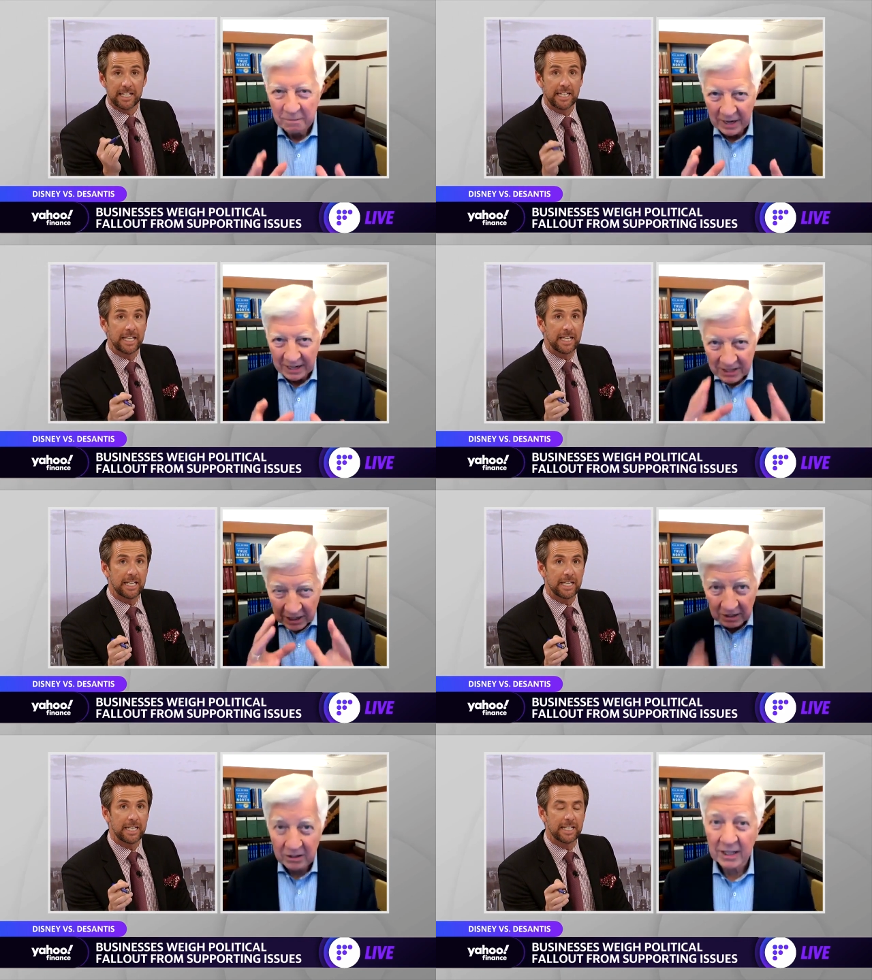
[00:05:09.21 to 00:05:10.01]
Speaker 1: But I'll
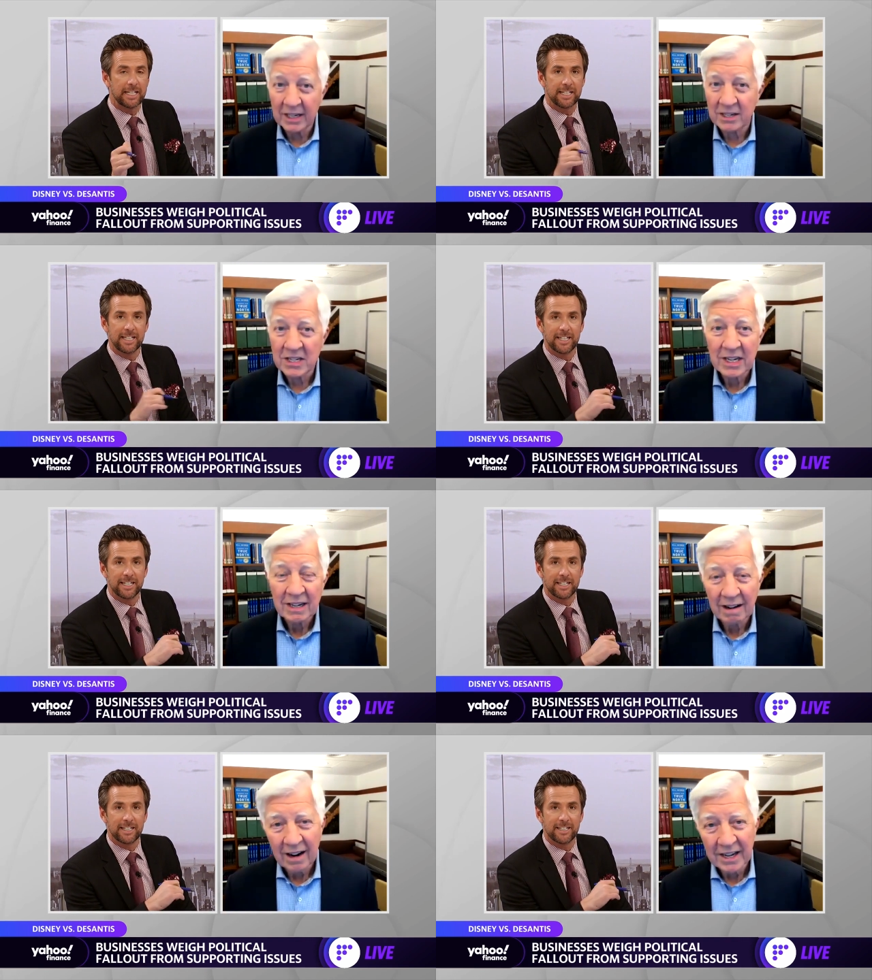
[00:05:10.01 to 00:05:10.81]
tell you this
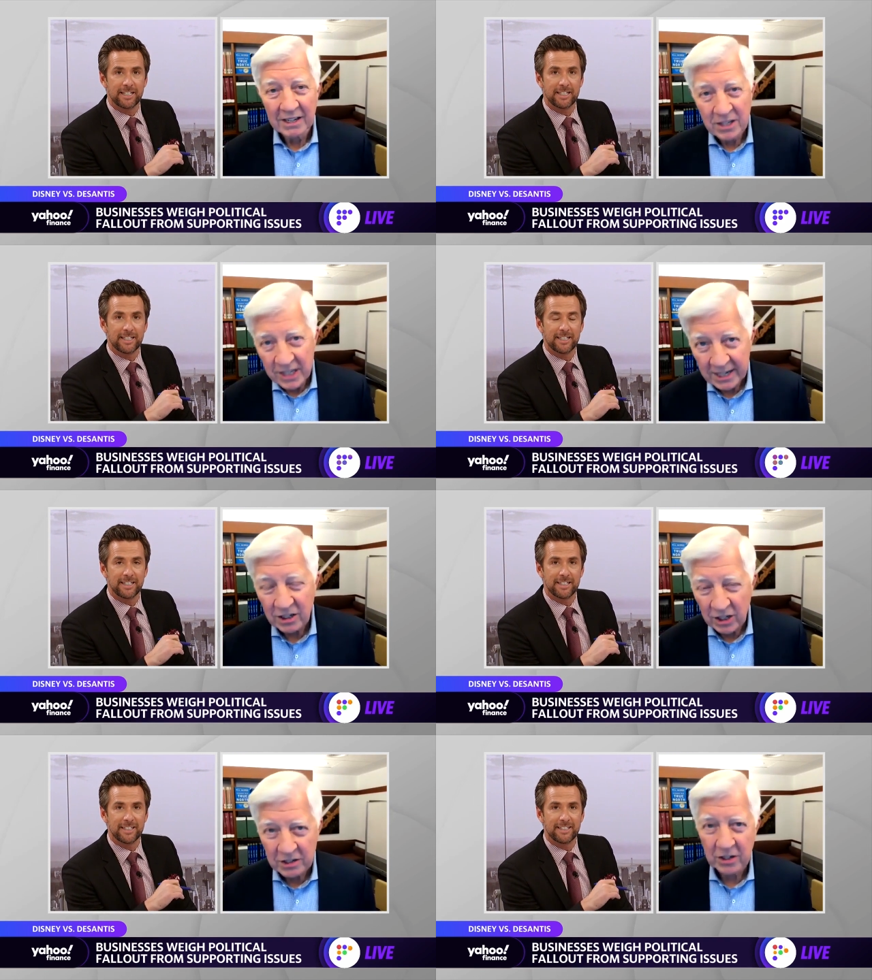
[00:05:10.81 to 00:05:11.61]
uh, it's
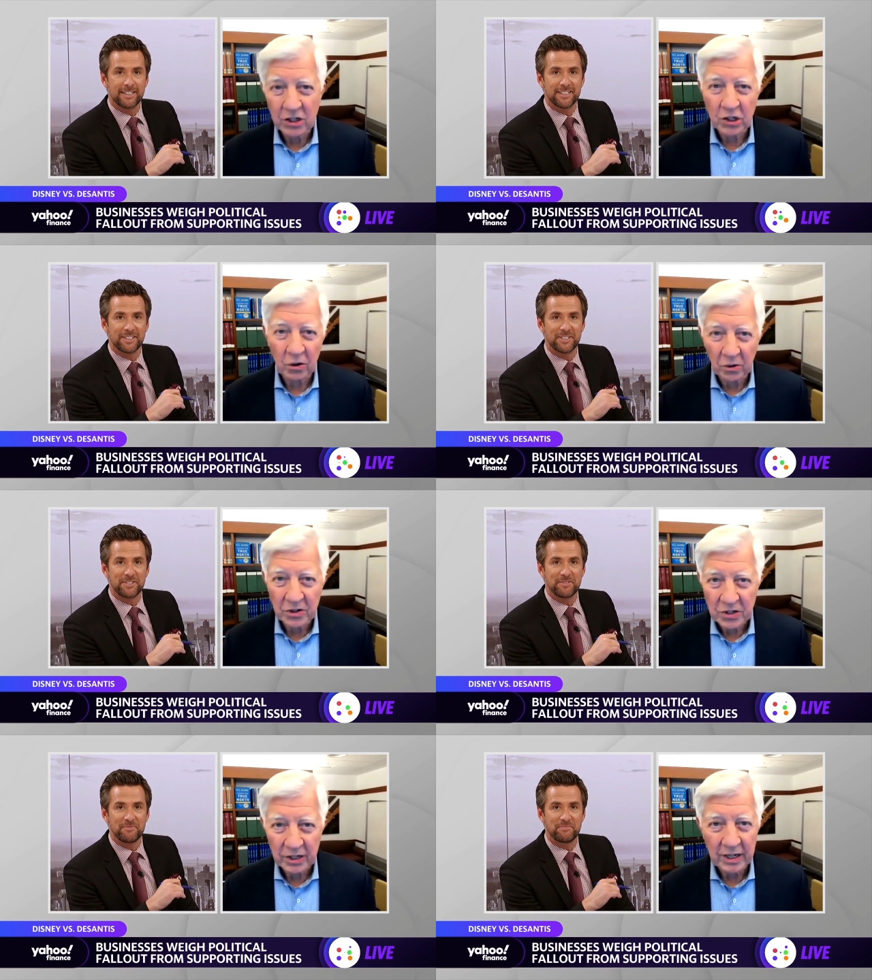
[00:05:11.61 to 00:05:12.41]
not just the
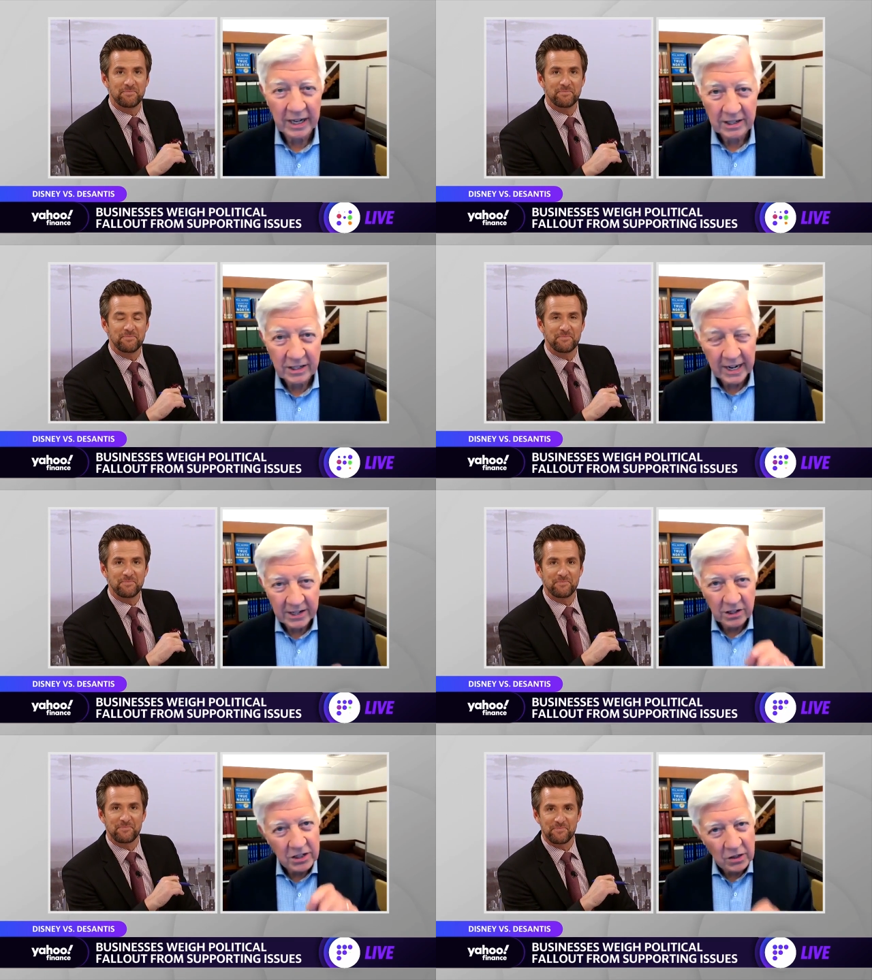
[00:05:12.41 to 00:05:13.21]
shareholders today. It's
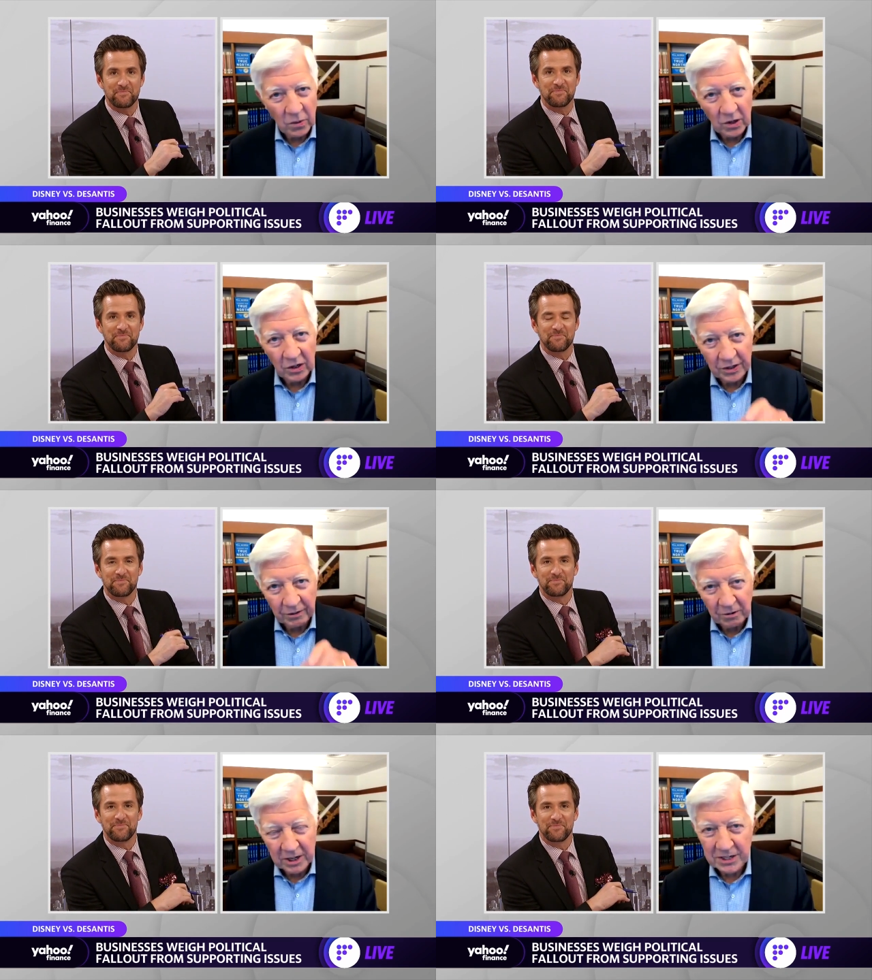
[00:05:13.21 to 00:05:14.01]
not just the world
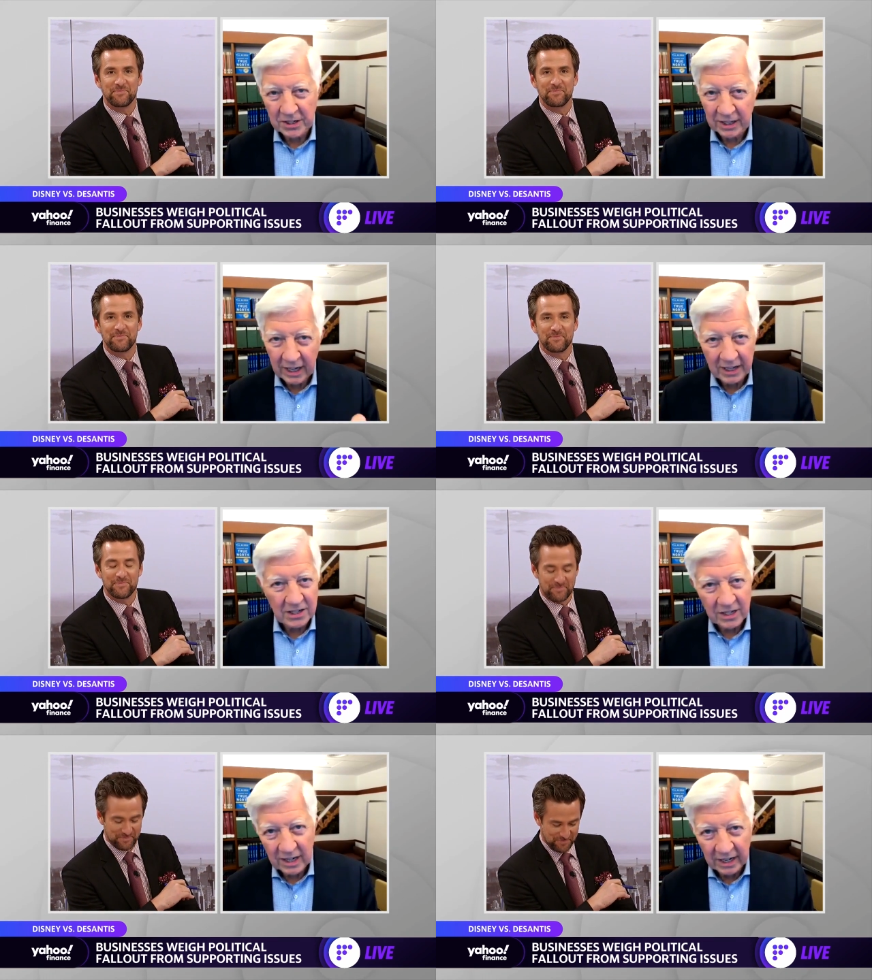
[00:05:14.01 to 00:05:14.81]
it was in the
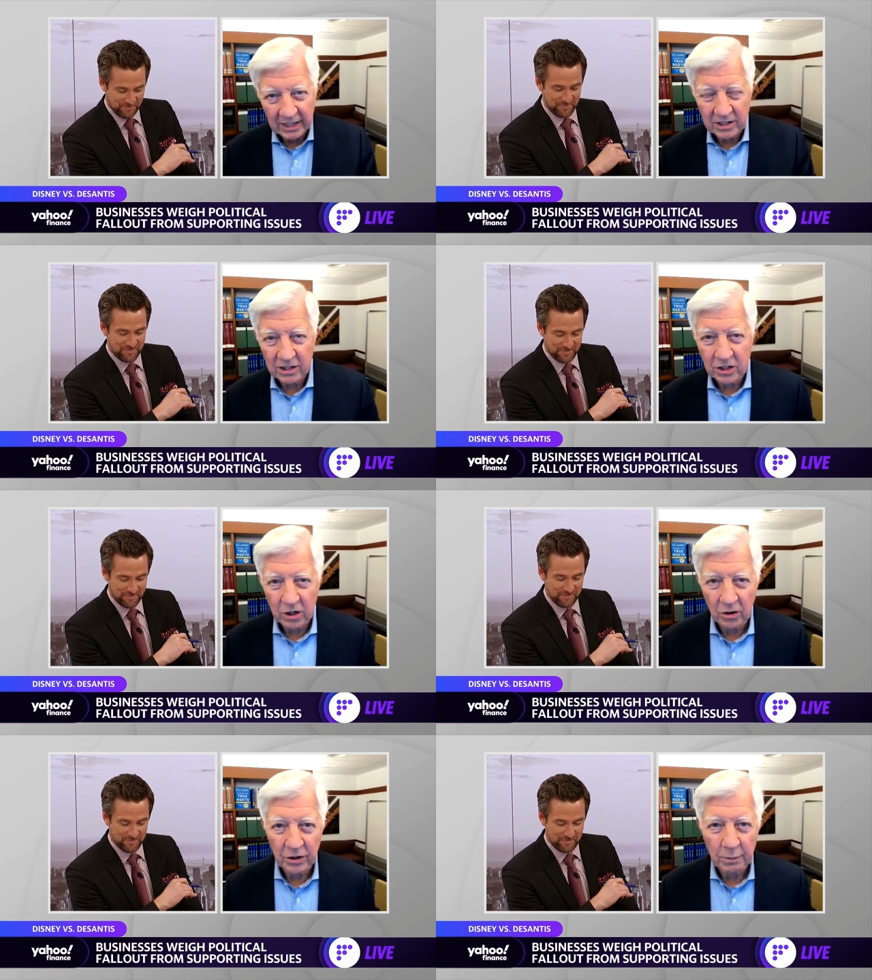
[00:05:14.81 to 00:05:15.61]
80s and 90s, the
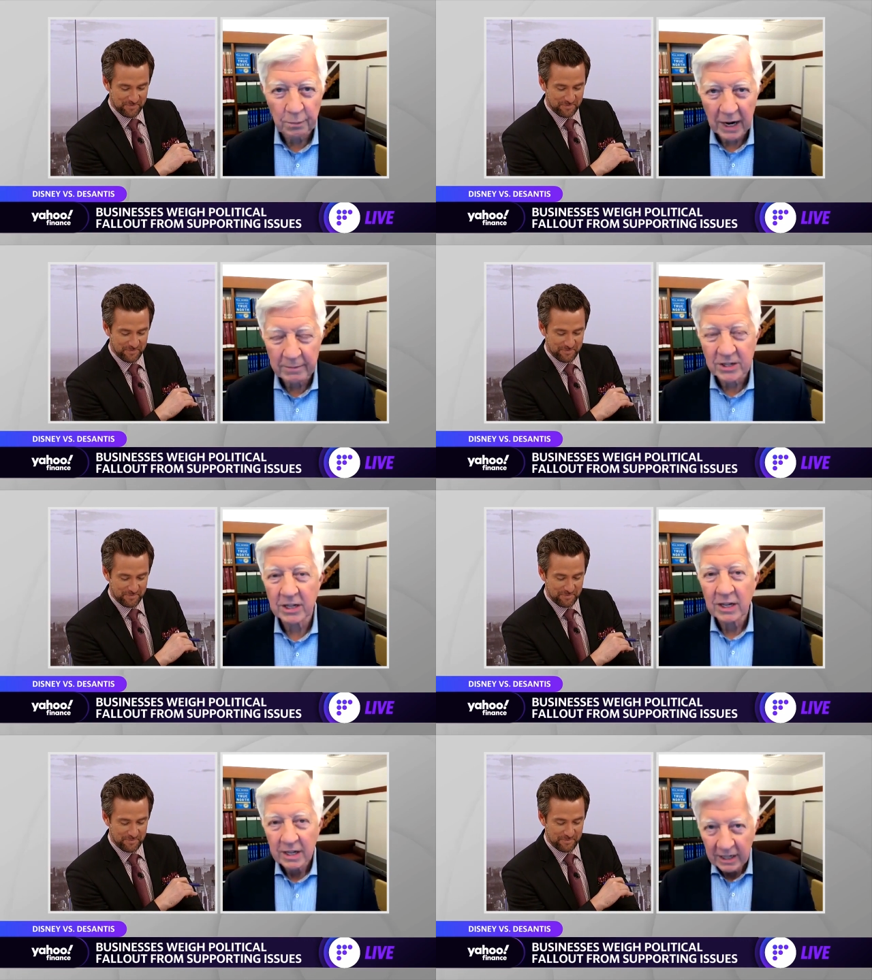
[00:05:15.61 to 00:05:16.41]
shareholder
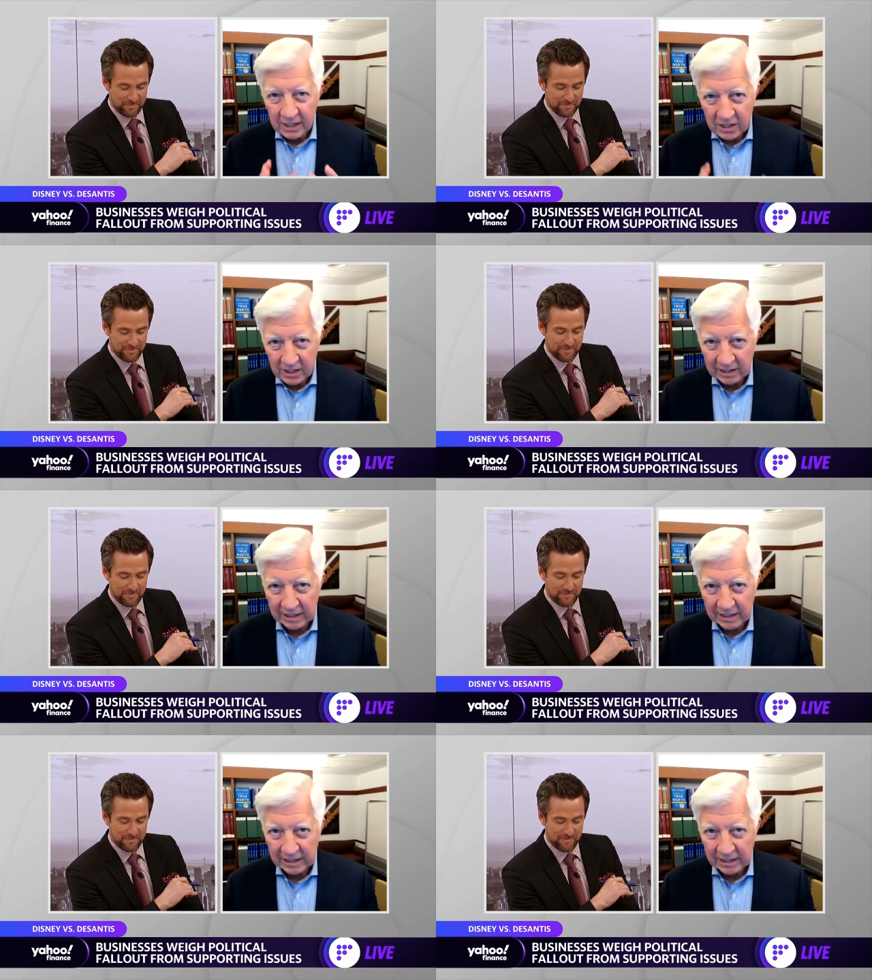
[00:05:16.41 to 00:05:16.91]
primacy. It's a,